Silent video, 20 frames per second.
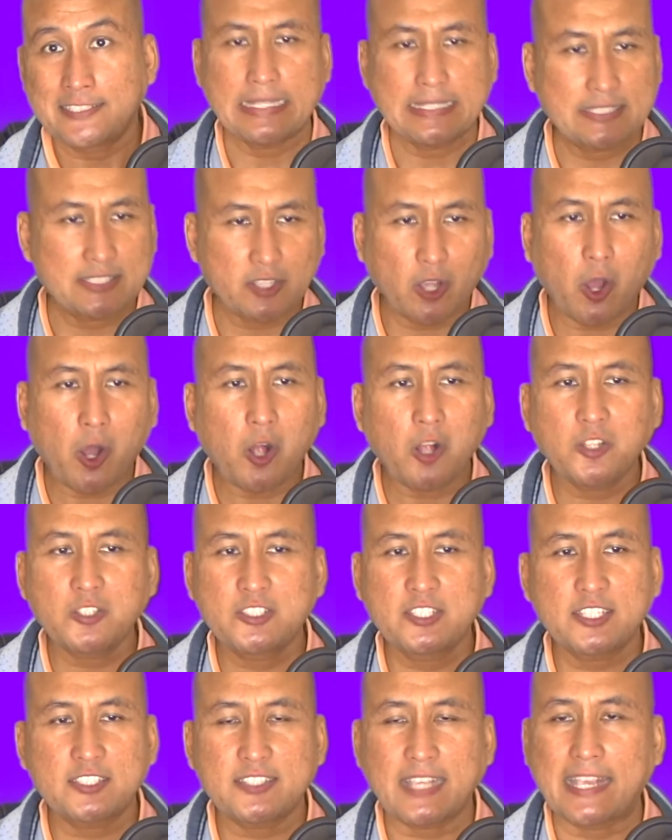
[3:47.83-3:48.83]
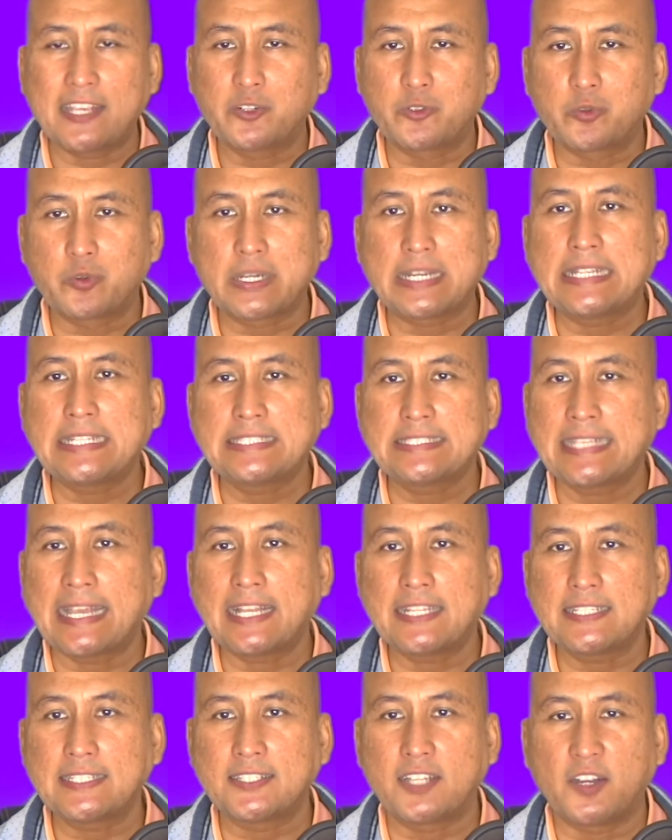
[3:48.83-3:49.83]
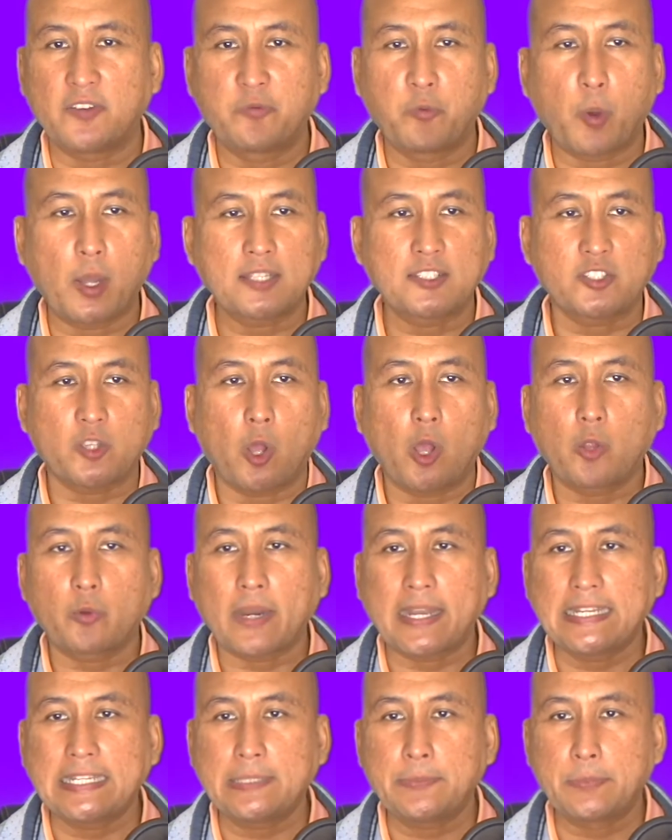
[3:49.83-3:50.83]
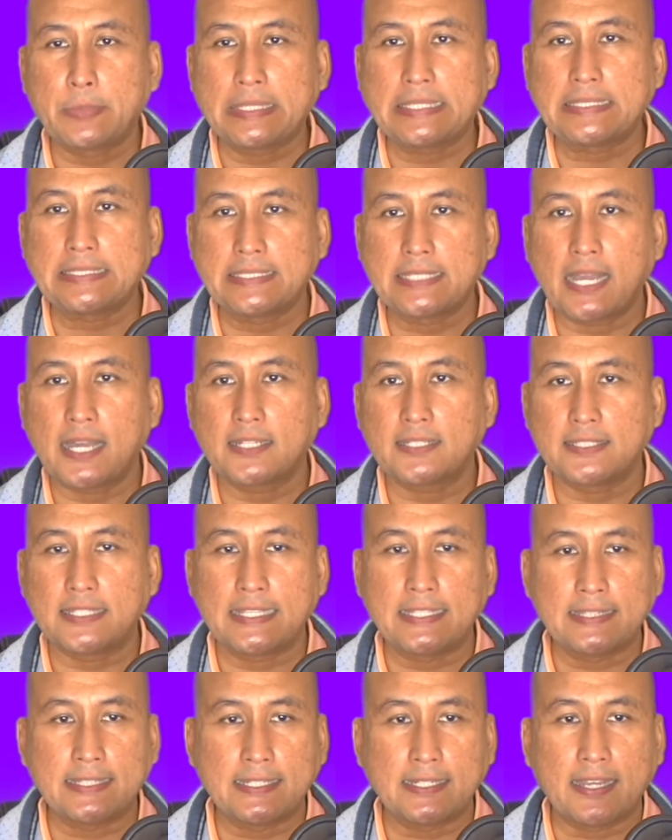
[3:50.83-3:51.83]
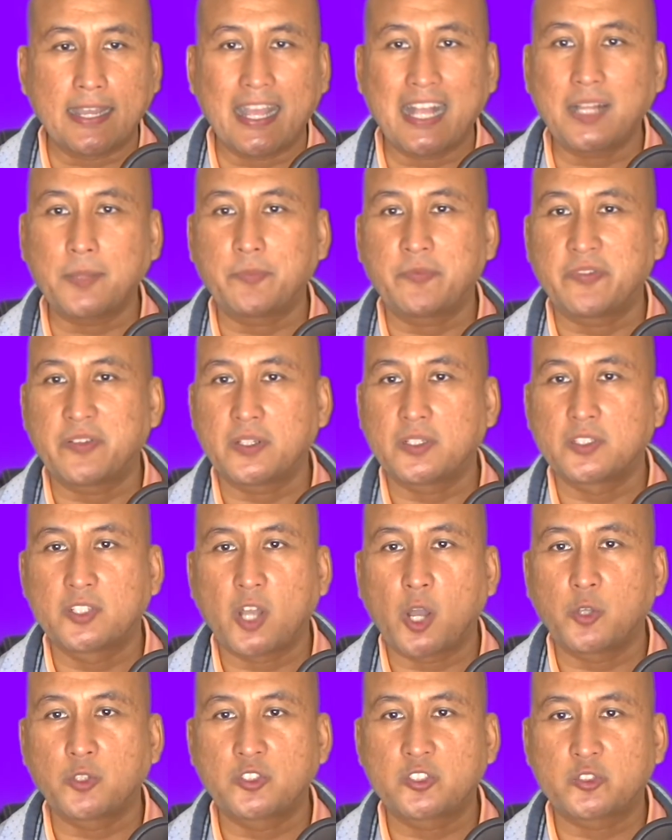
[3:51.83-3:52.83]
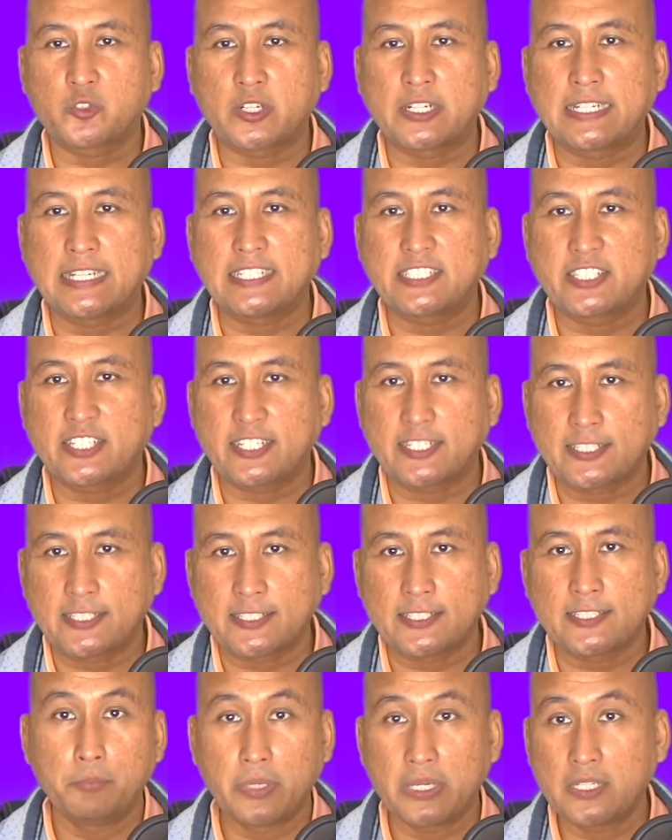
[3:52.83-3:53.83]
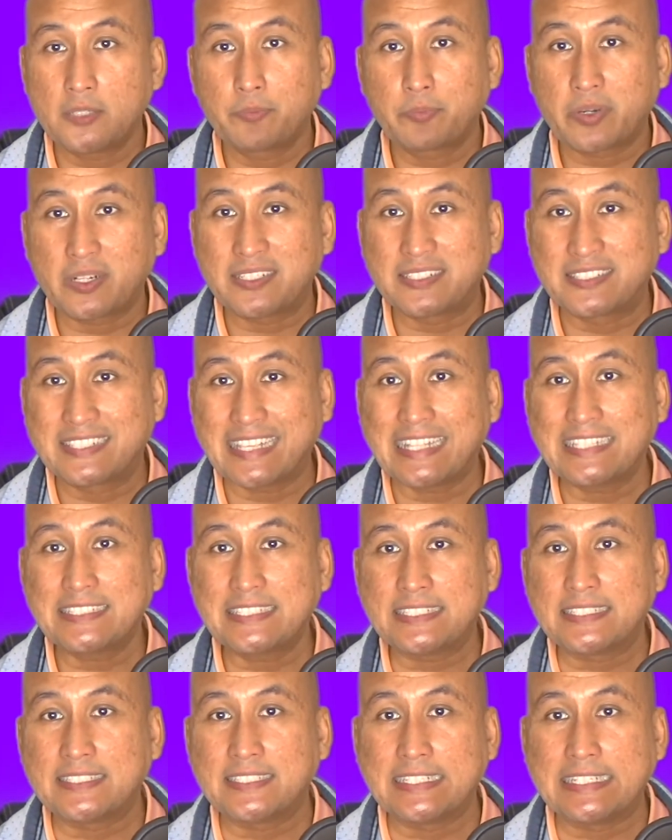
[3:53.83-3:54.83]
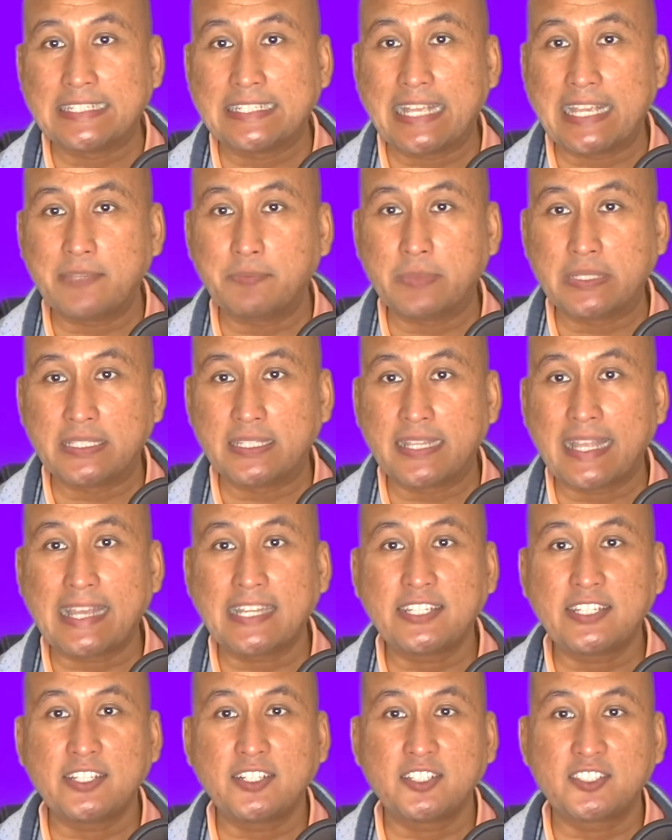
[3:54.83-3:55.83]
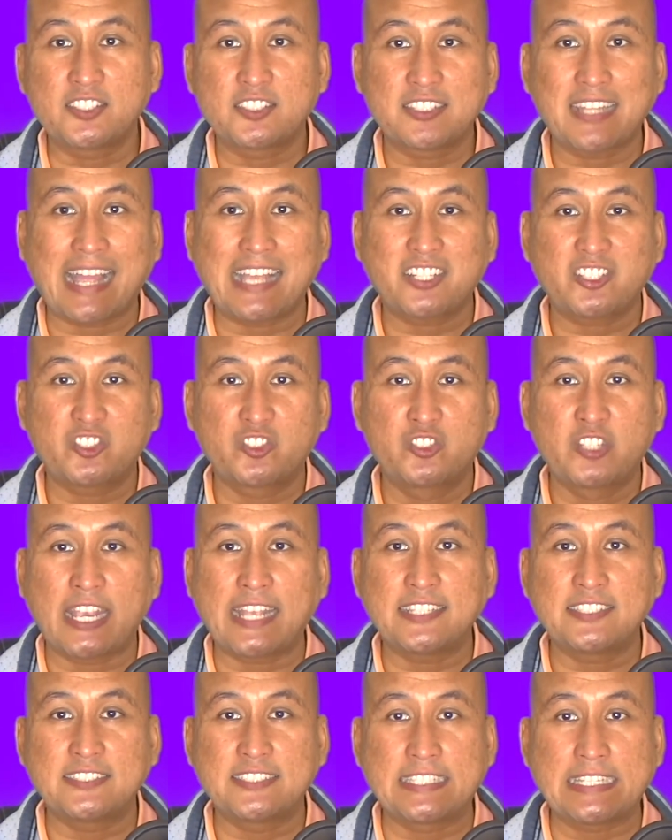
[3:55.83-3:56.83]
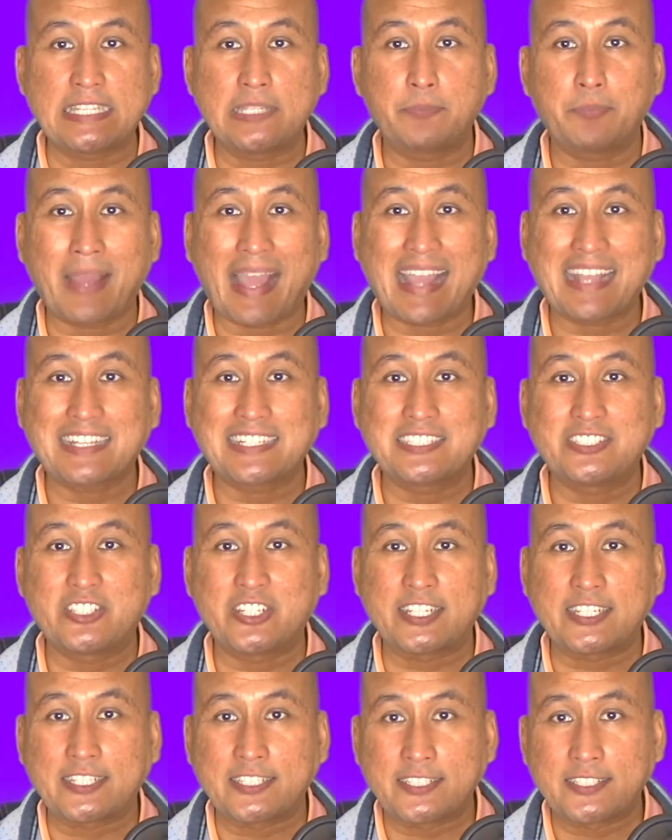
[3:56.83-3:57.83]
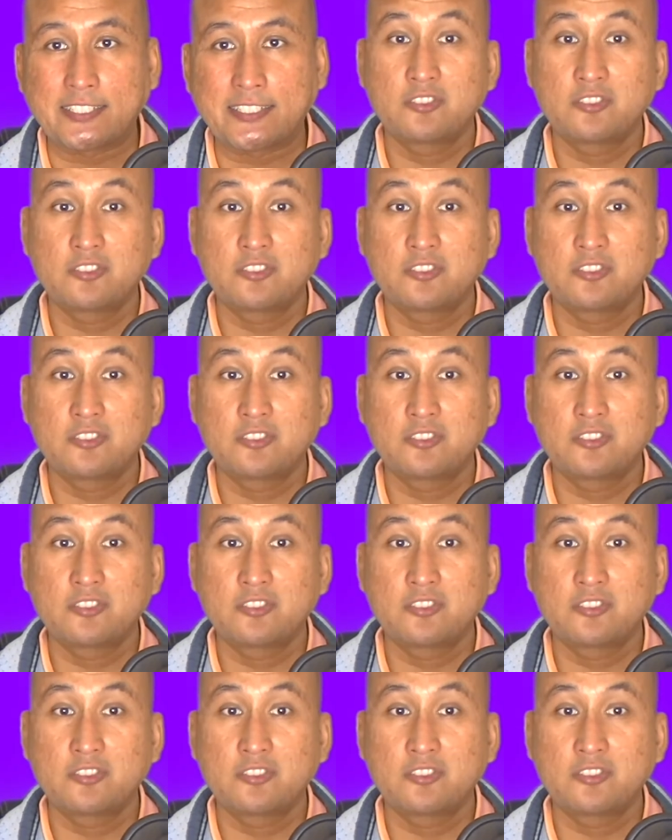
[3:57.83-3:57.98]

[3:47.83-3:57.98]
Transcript: It's all just a retelling of what's already been done in the helpful ghost tradition, but presented in a millennial slash Gen Z packaging.